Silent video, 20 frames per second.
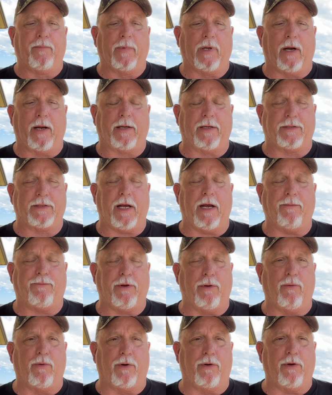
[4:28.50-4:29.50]
like I say, if
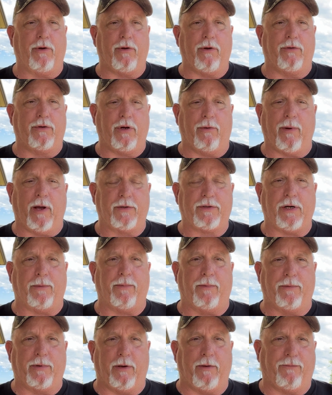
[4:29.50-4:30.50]
you want to do YouTube, I'll ship
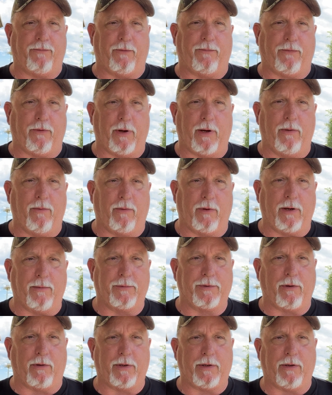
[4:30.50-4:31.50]
them to you for free. I won't
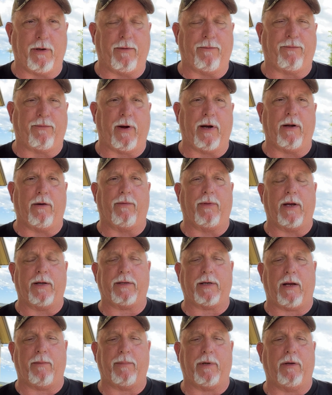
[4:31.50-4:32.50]
even charge you any freight on that
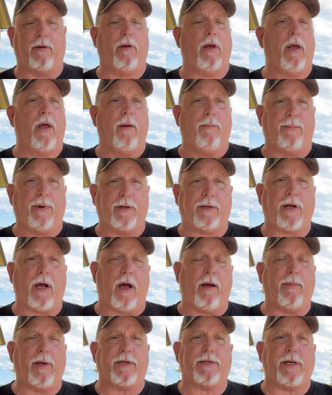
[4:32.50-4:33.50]
type deal. Put
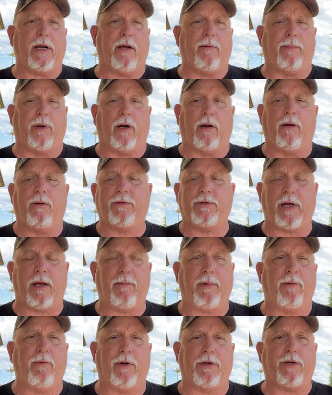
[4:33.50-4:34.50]
comments down below. Tell
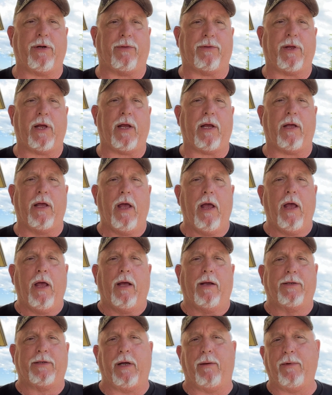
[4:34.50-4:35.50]
me what you think.
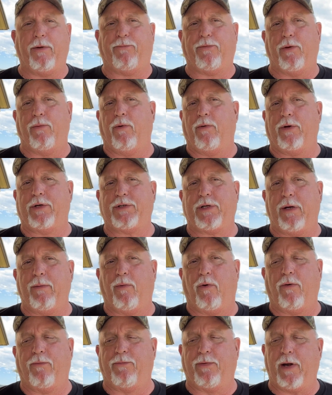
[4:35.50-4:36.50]
Tell me if you want to see
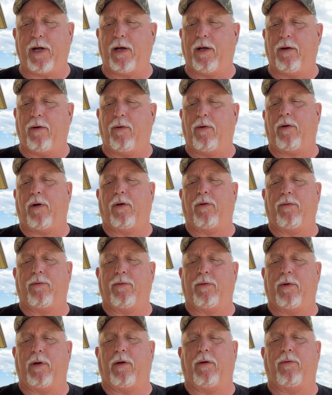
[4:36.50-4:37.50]
more video
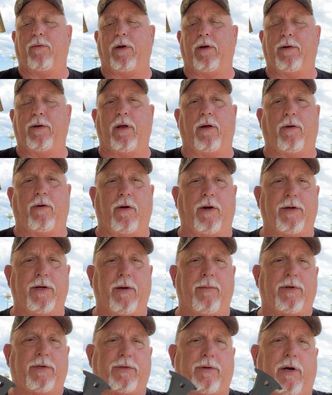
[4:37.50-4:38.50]
or a
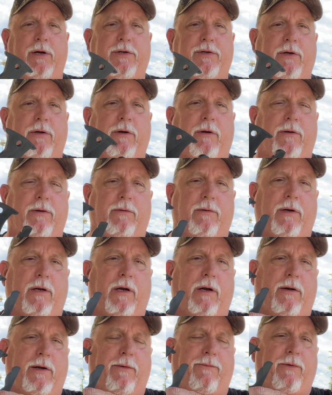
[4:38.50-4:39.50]
demonstration or a
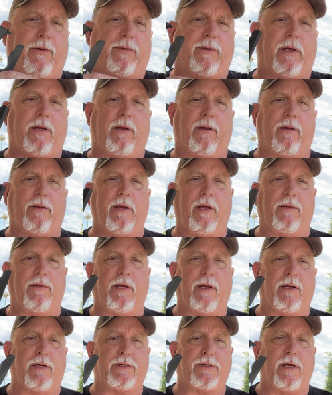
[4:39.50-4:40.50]
little different than
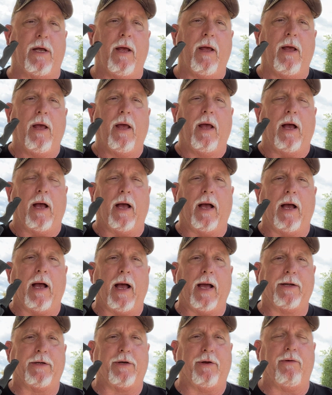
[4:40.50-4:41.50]
this.
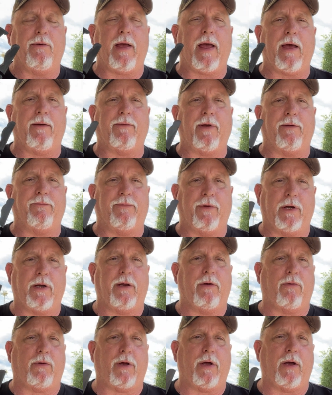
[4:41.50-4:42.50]
I do have a
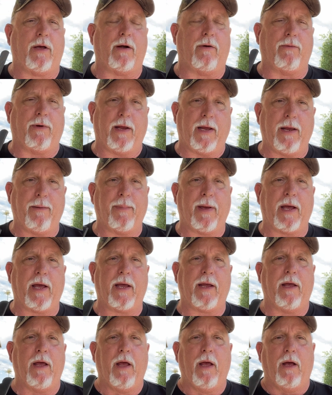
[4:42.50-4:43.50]
video cut on
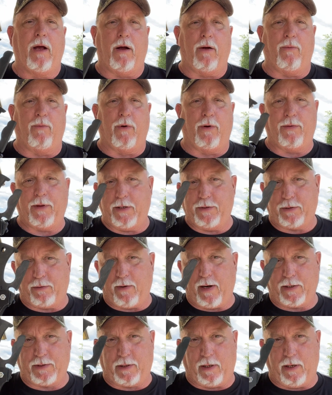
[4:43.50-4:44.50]
eBay where these are
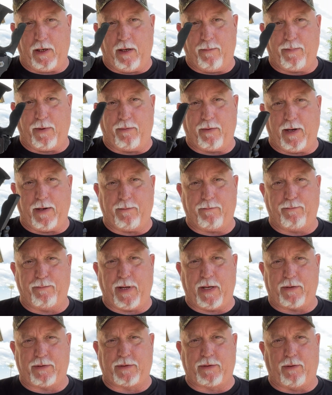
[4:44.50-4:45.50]
actually up on a
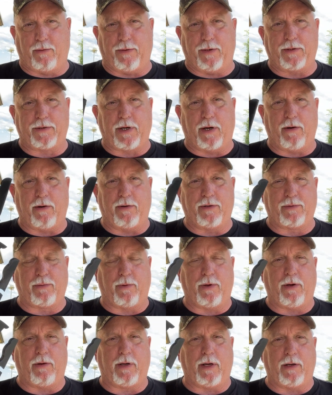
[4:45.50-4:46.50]
pedestal that turns,
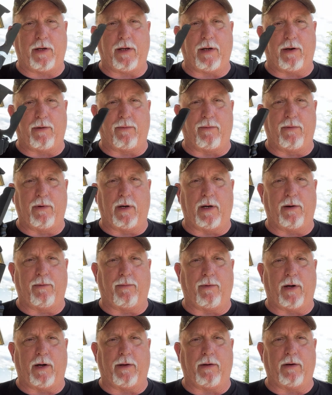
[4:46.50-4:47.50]
where you can get a really,
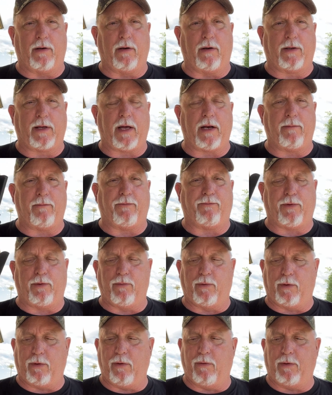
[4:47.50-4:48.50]
really good look at them if you
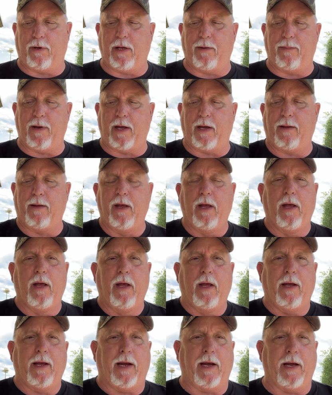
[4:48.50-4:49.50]
want to go on eBay.
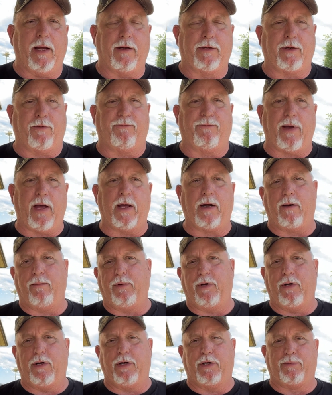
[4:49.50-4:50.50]
And to find them,
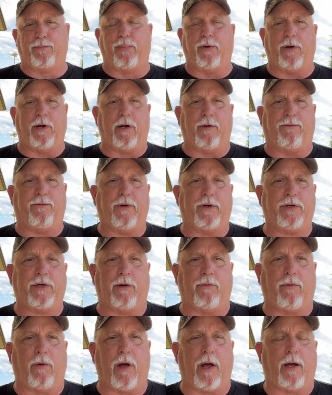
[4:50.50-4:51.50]
you just put in
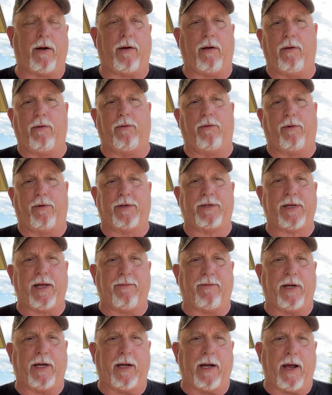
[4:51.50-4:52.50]
fishing rod holder
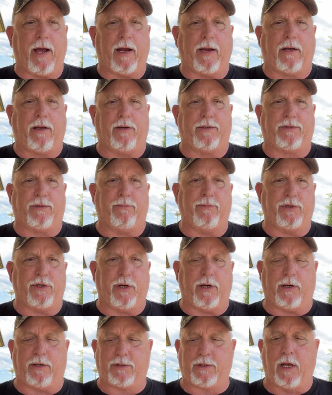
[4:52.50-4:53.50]
79 Custom
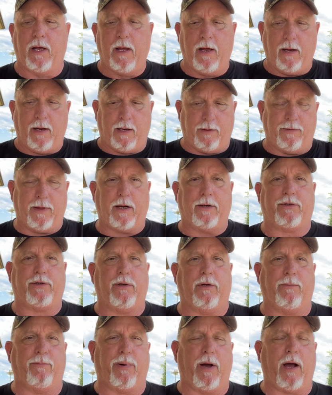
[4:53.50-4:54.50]
Jigs, and that
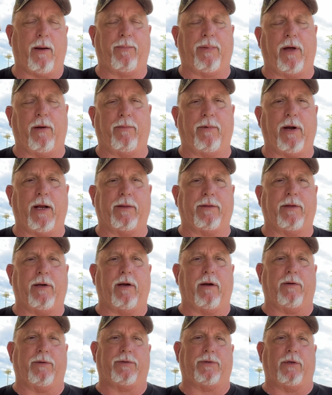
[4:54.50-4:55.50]
should pop up right
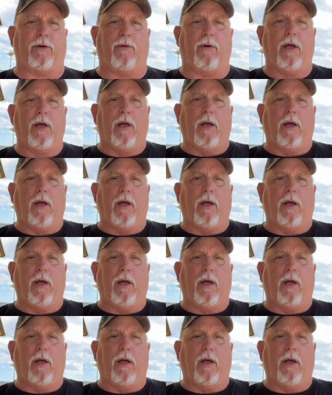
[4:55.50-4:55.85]
there. So